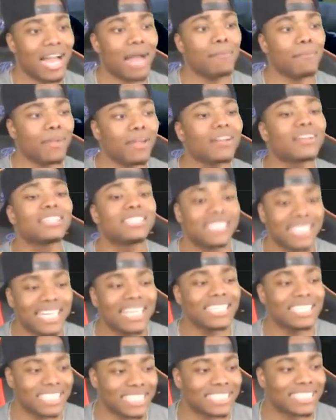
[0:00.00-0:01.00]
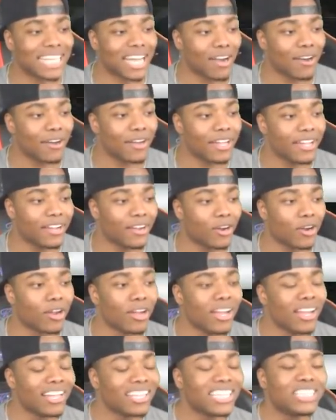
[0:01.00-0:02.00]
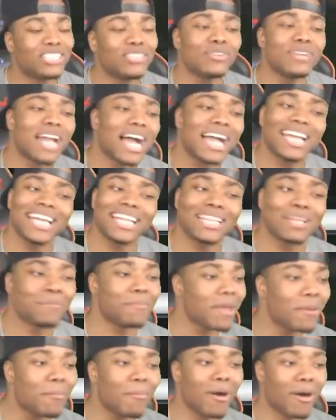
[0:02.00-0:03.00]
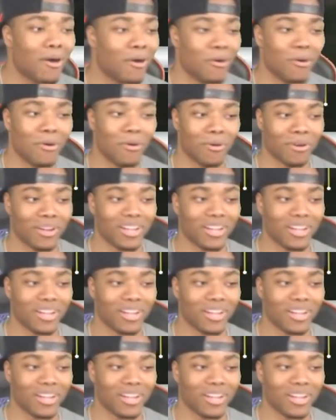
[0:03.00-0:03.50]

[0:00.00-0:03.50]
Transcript: I'm like Jesus out here. Did you not get the memo?